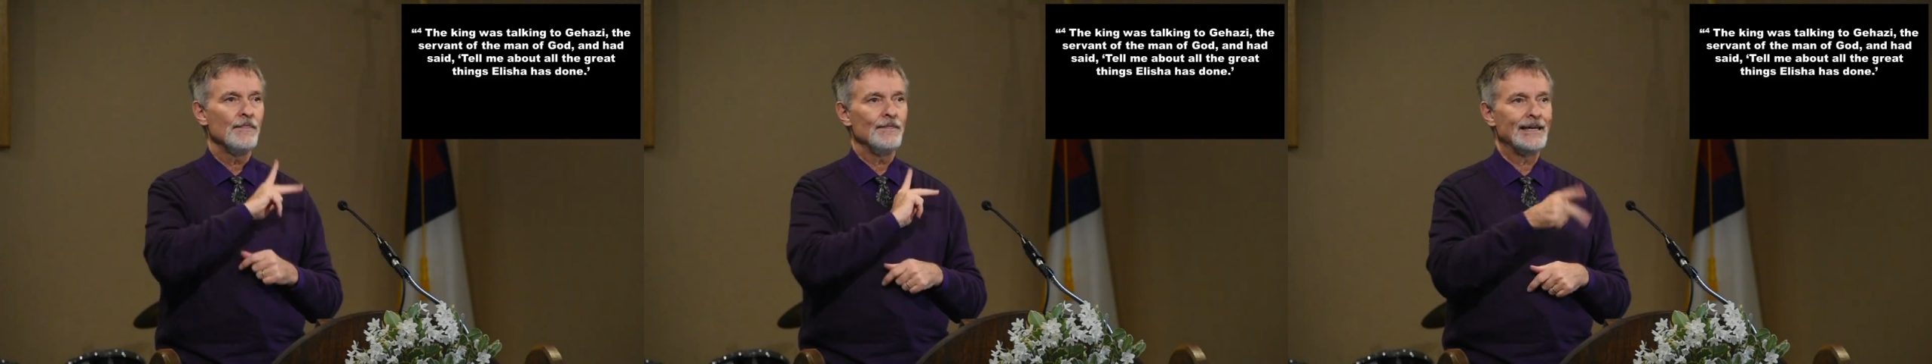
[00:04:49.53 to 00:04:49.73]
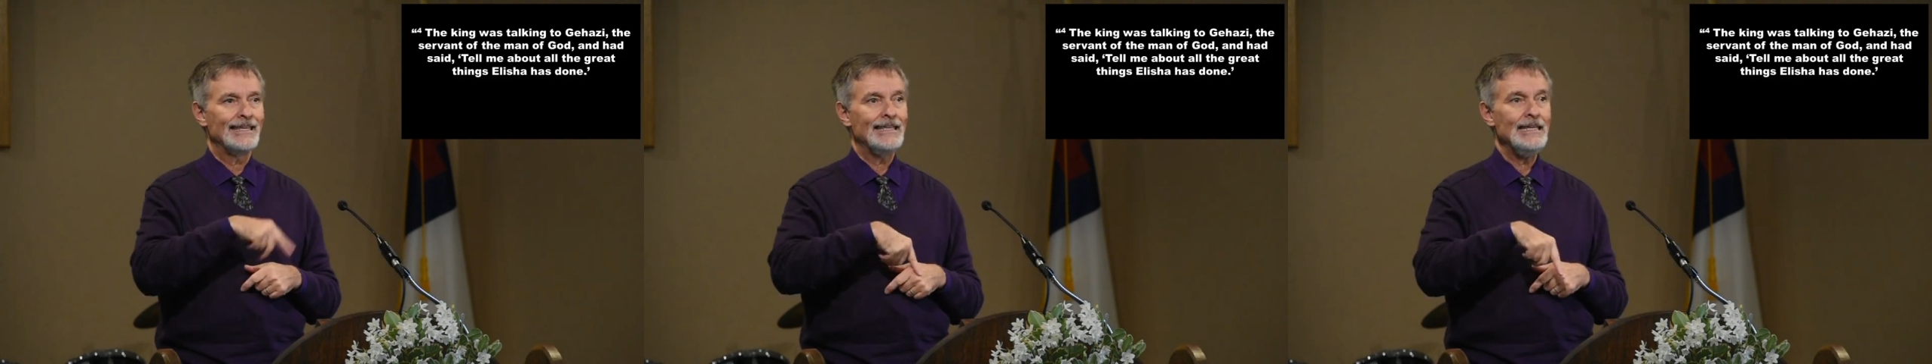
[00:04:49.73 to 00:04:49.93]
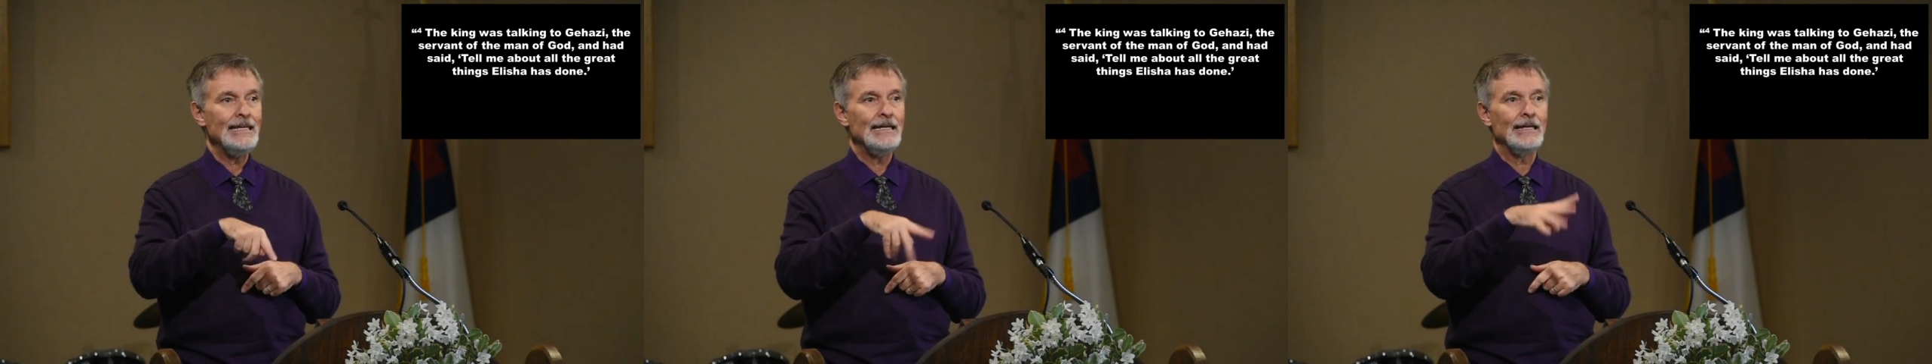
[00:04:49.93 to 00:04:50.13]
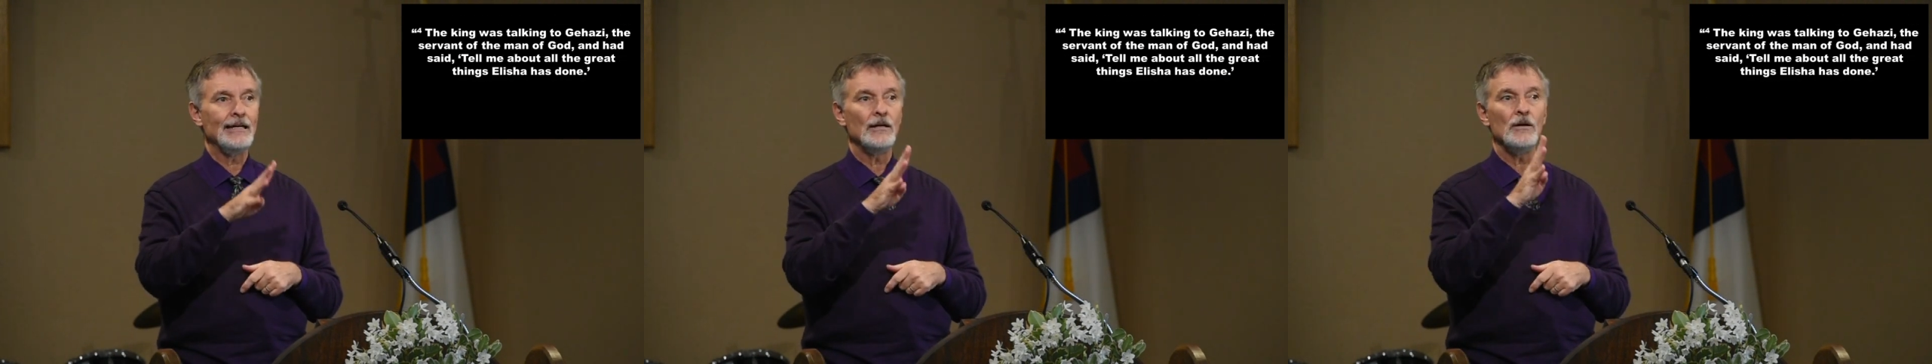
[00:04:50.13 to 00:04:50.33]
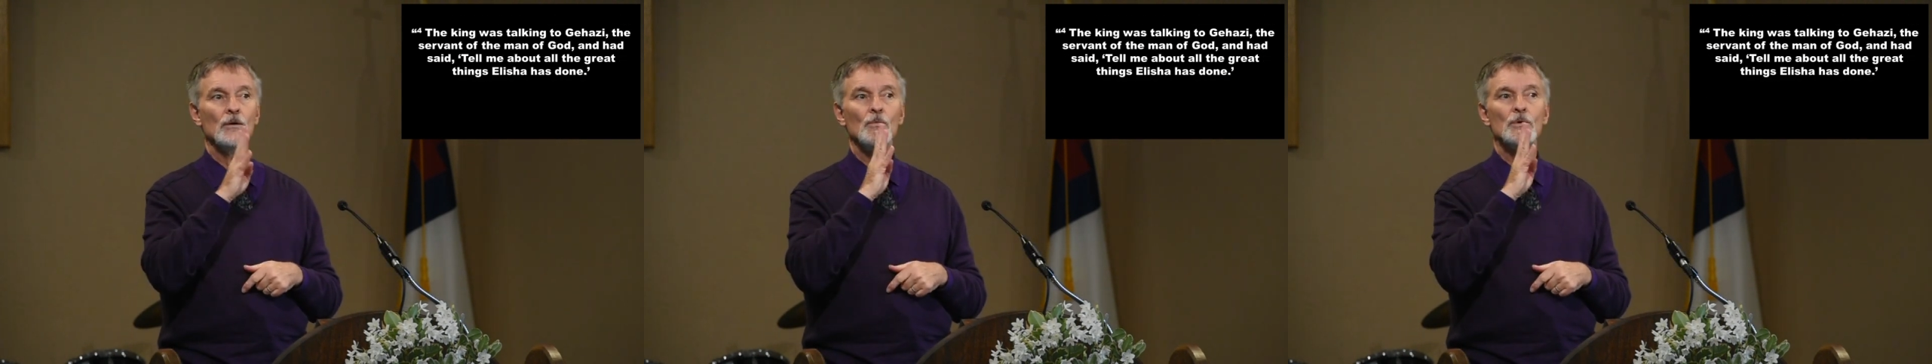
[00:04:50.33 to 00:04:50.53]
The
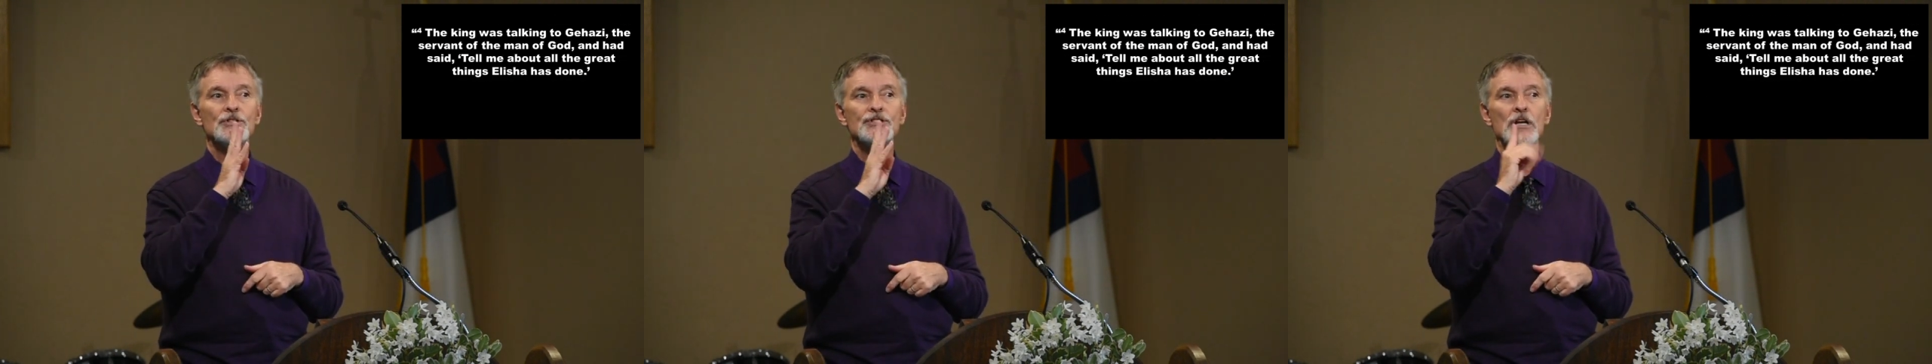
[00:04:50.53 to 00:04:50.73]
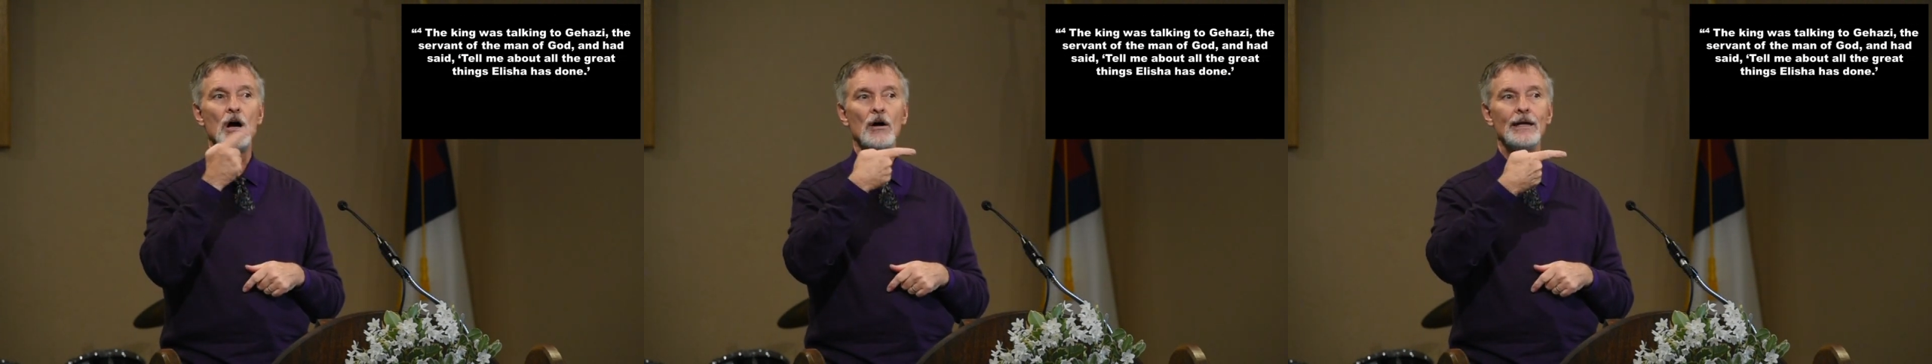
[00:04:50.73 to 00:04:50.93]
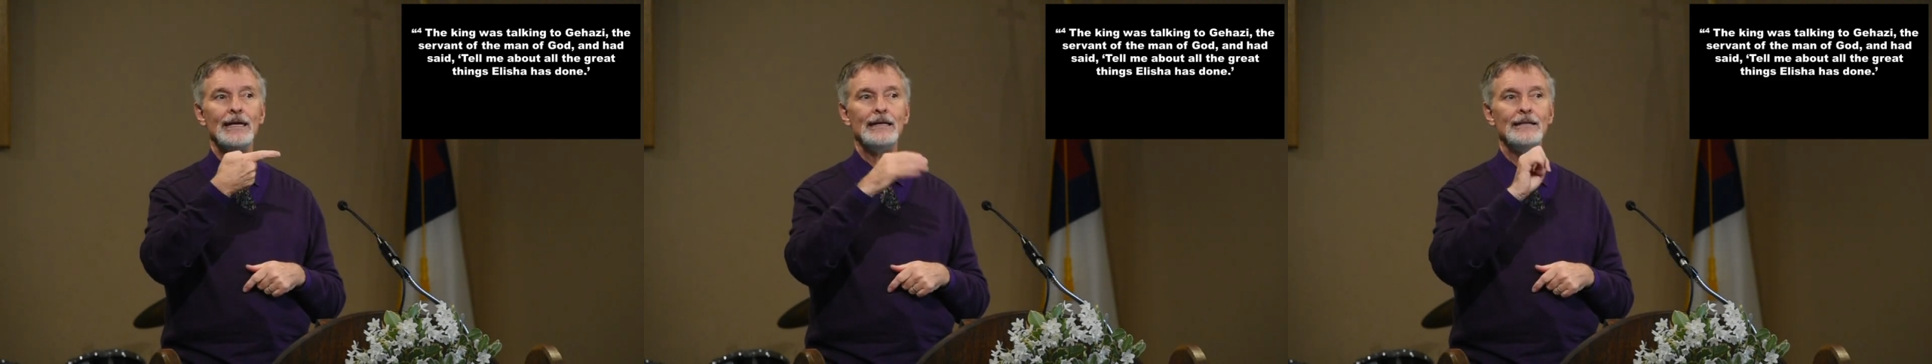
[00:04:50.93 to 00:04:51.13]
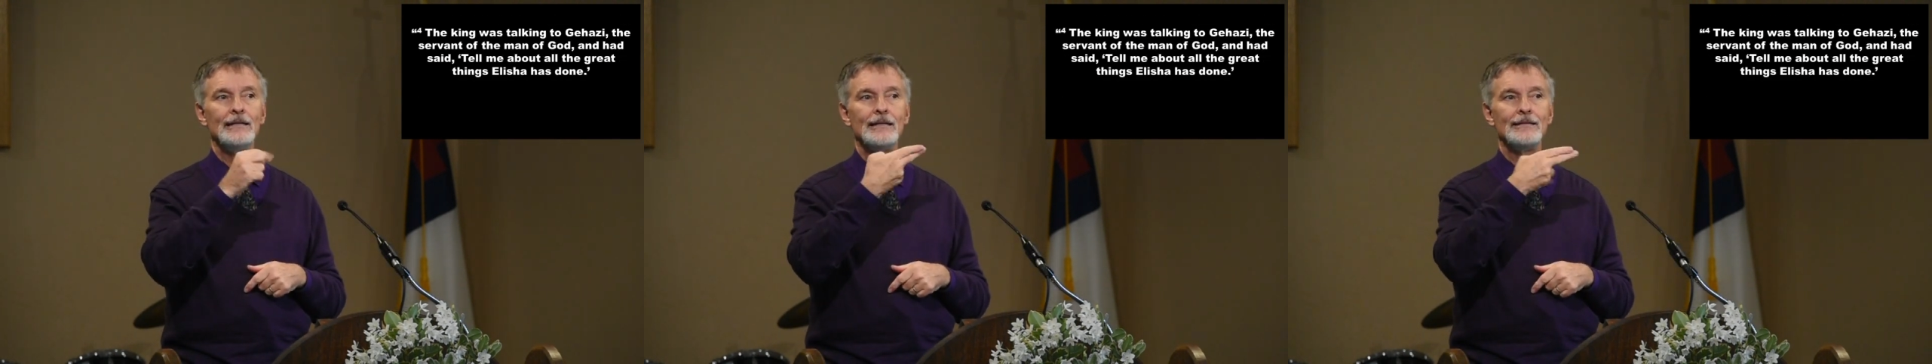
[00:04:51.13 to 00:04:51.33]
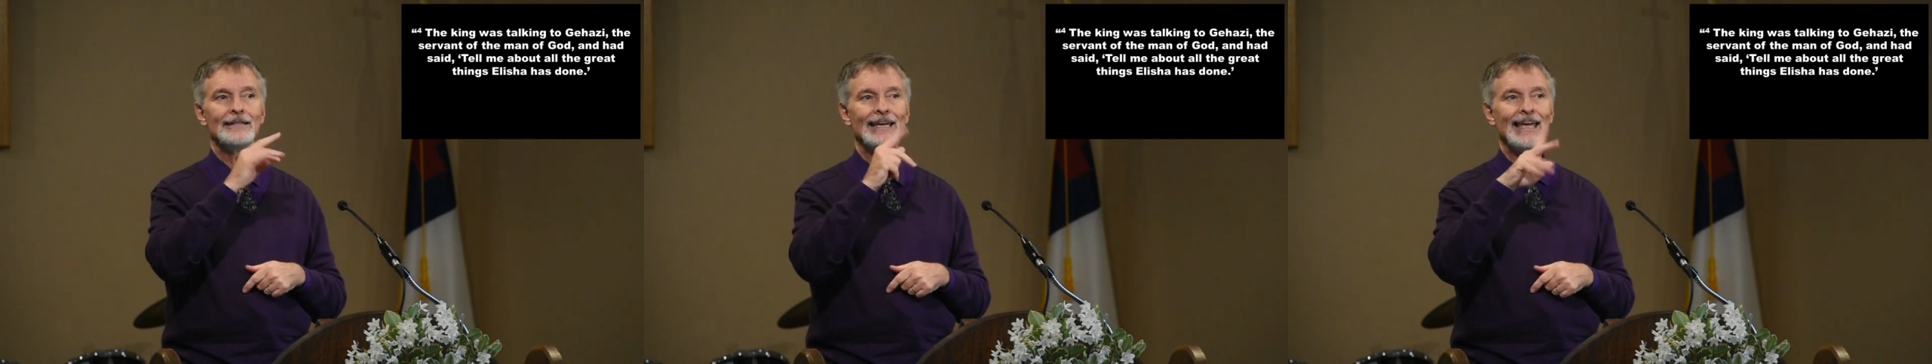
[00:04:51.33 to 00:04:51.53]
king was talking
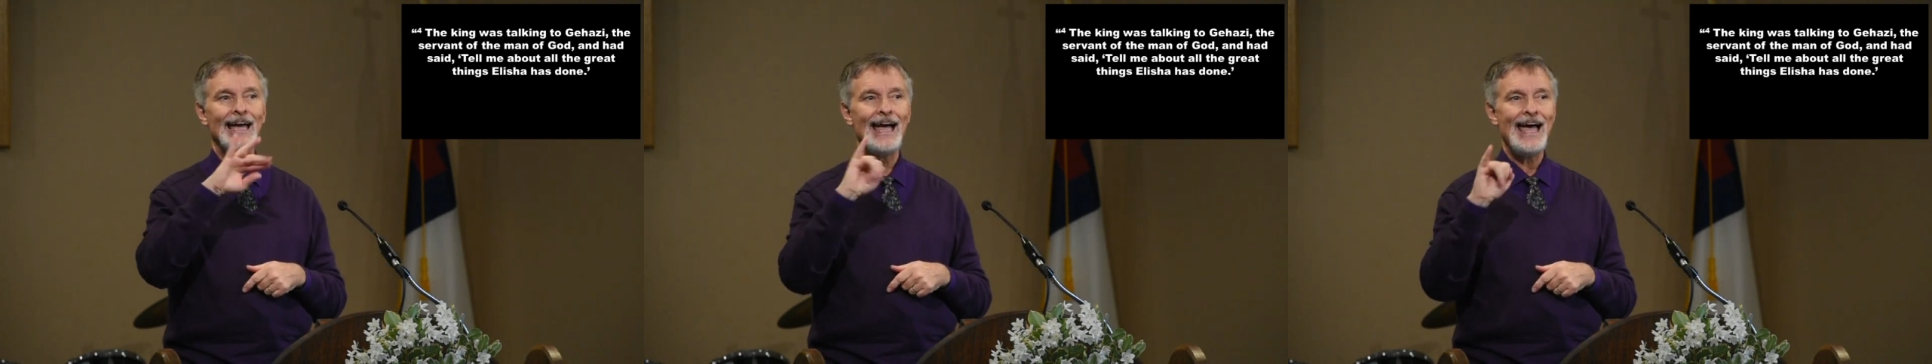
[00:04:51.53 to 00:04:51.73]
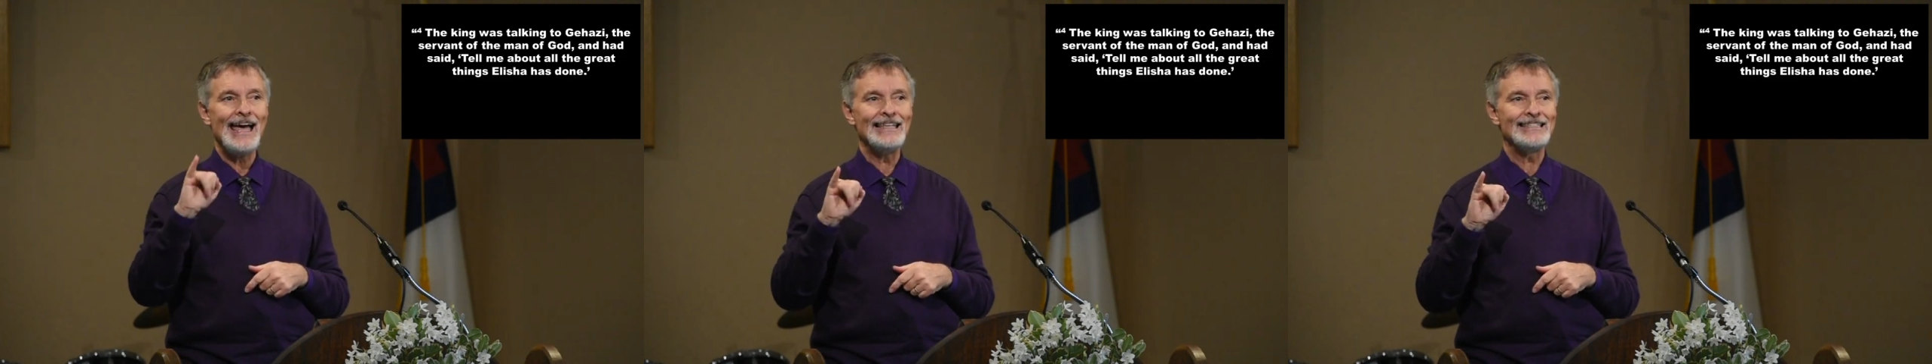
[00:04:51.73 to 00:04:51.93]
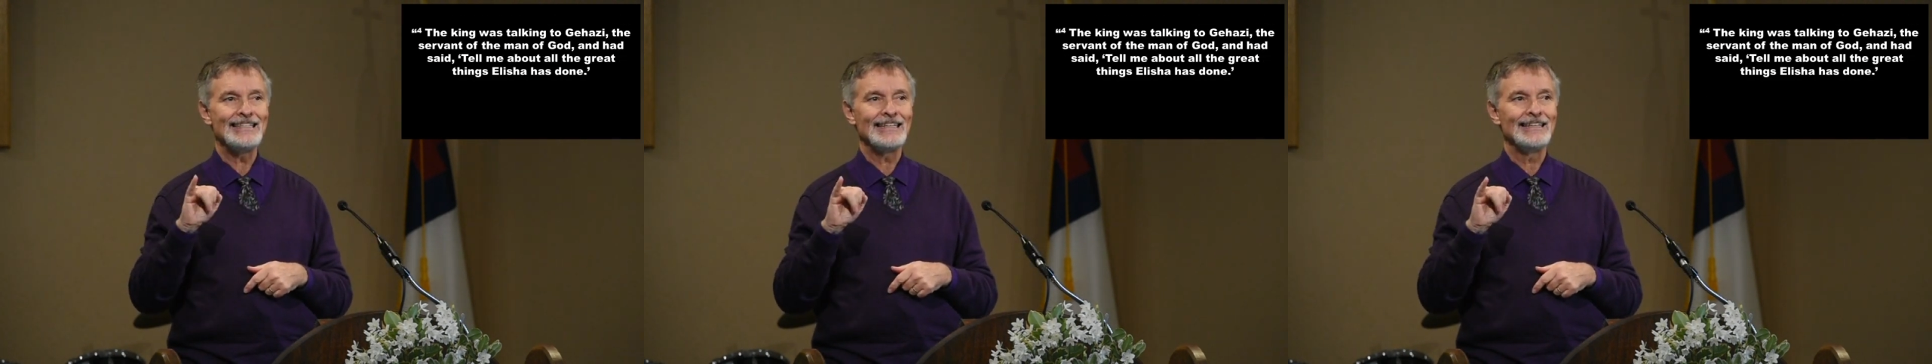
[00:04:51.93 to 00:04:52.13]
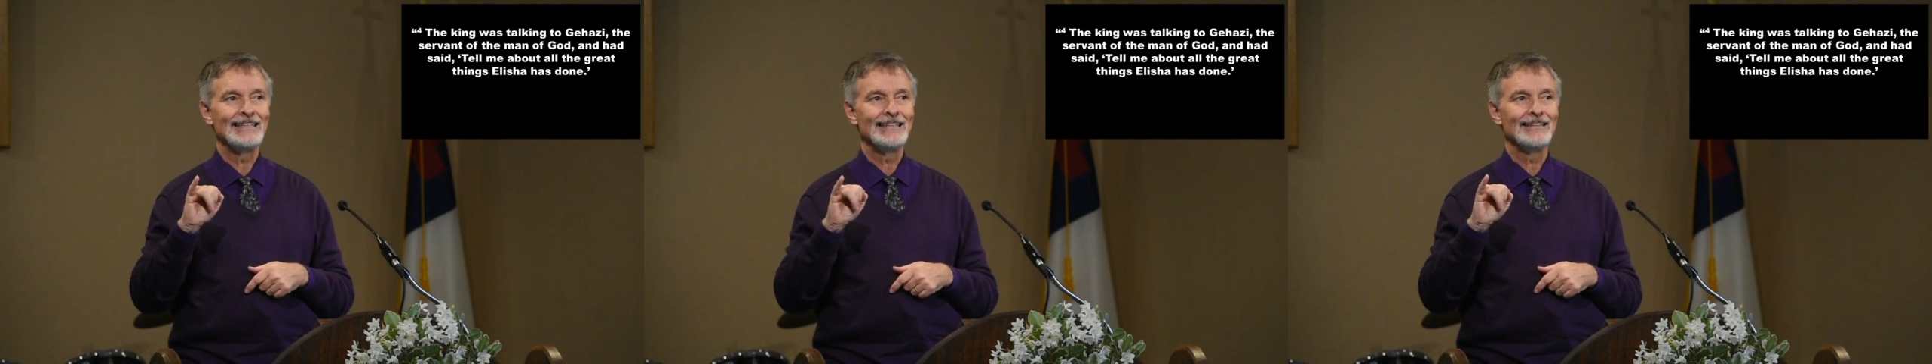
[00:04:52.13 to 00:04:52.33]
to Gehazi,